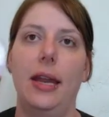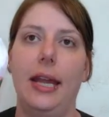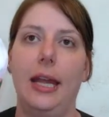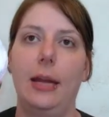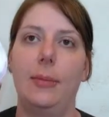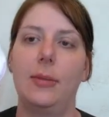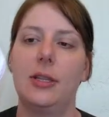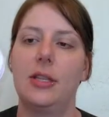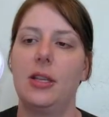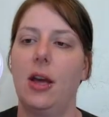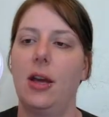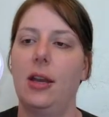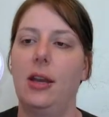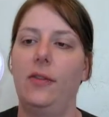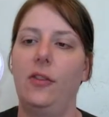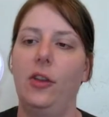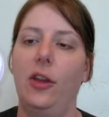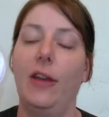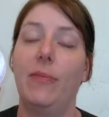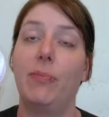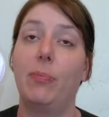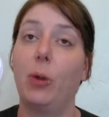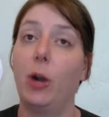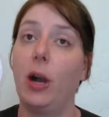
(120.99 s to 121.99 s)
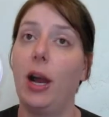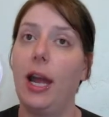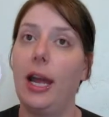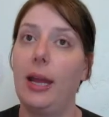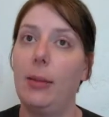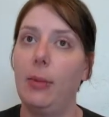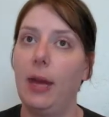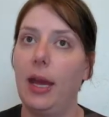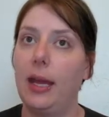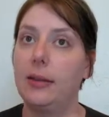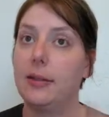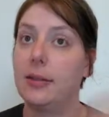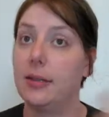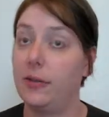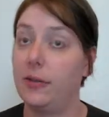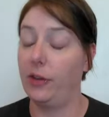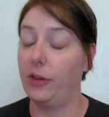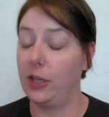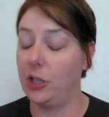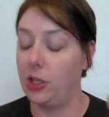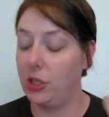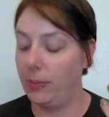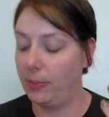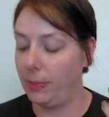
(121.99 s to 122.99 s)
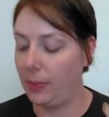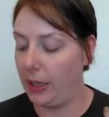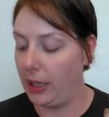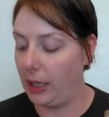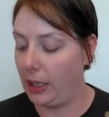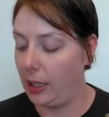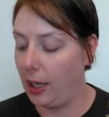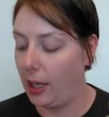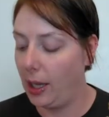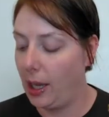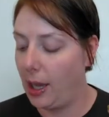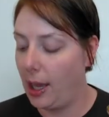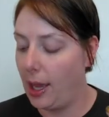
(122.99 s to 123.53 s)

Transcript: Amazon if you have Prime. It's shipping.